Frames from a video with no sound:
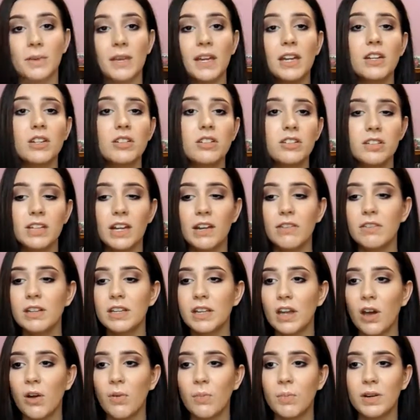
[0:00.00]
Yeah, you should
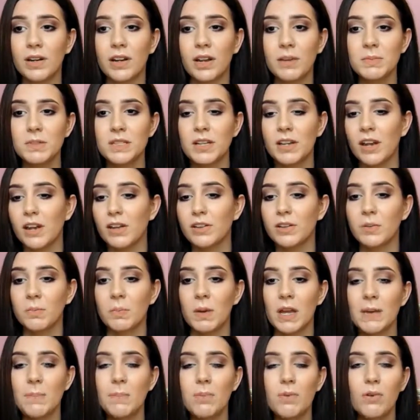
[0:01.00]
definitely open up to other
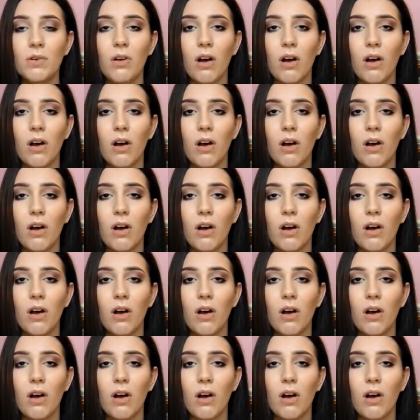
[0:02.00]
people.